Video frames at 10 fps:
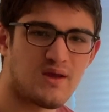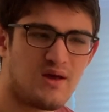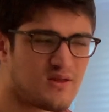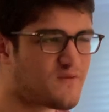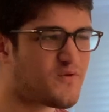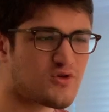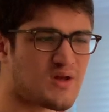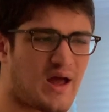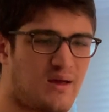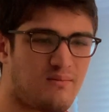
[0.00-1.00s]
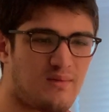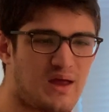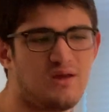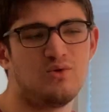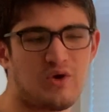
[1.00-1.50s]
the first time
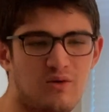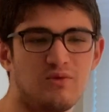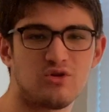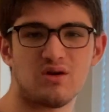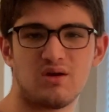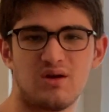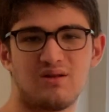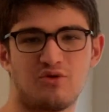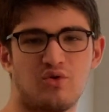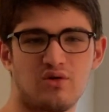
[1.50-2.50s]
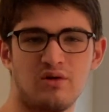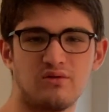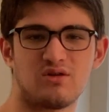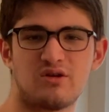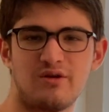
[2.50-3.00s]
you hear music in the quarter tone
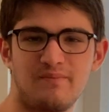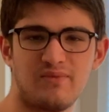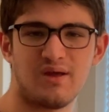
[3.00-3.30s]
system,